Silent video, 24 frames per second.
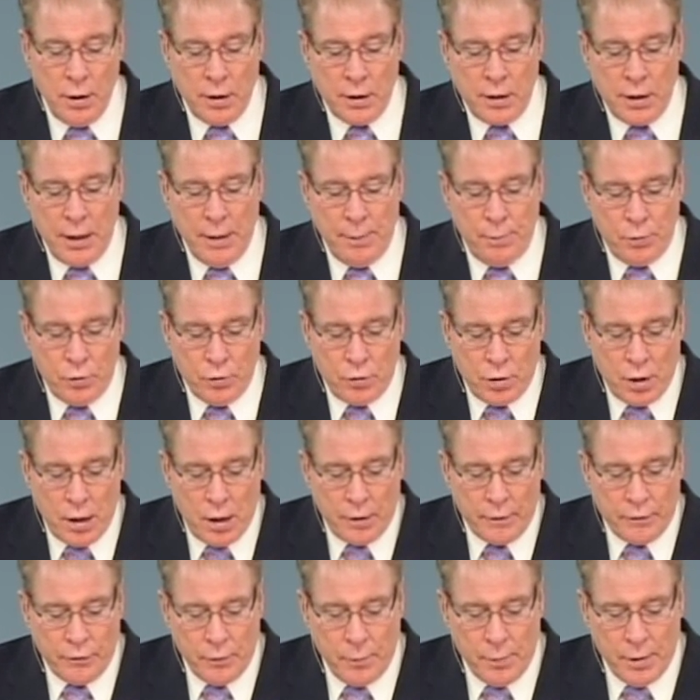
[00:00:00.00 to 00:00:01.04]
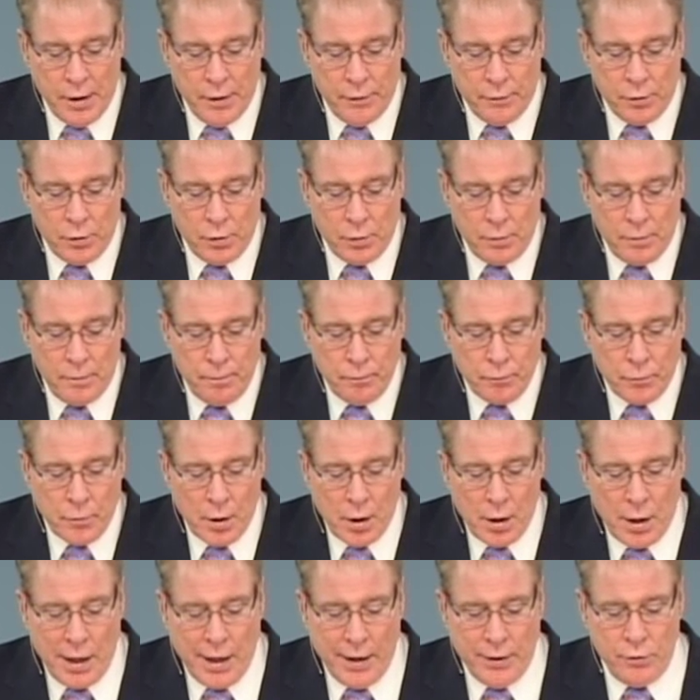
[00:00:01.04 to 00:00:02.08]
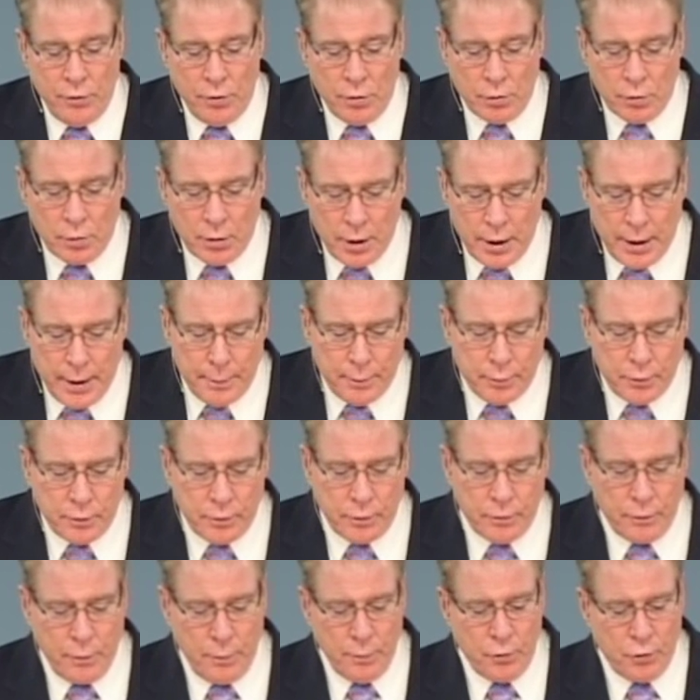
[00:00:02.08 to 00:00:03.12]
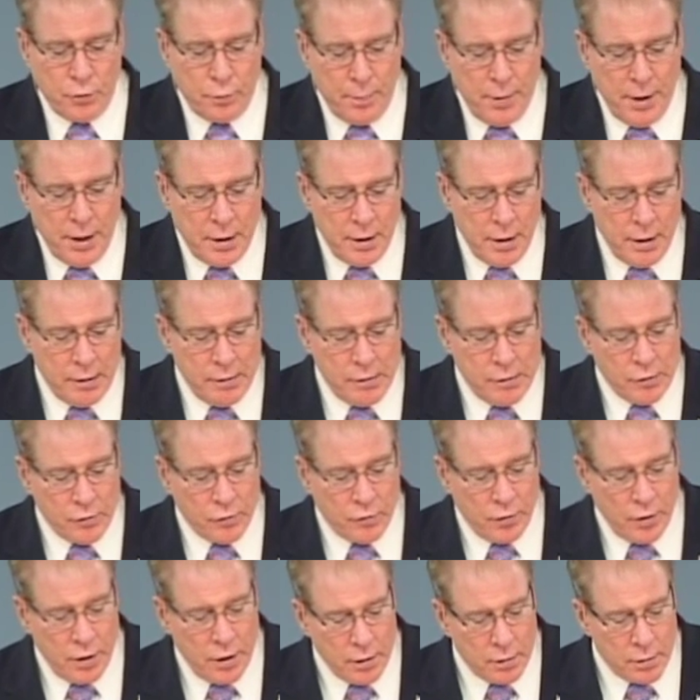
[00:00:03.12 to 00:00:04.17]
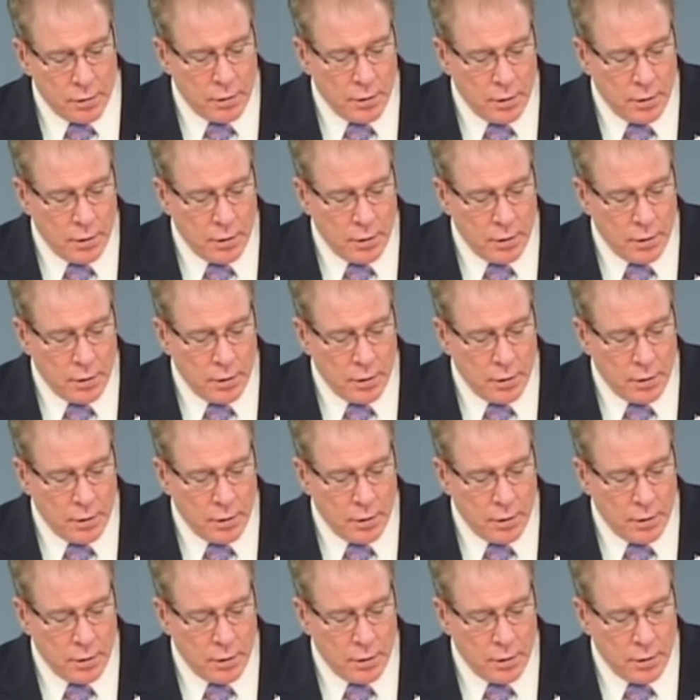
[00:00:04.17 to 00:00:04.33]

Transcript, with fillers: Keep your tongue from evil and your lips from speaking deceit.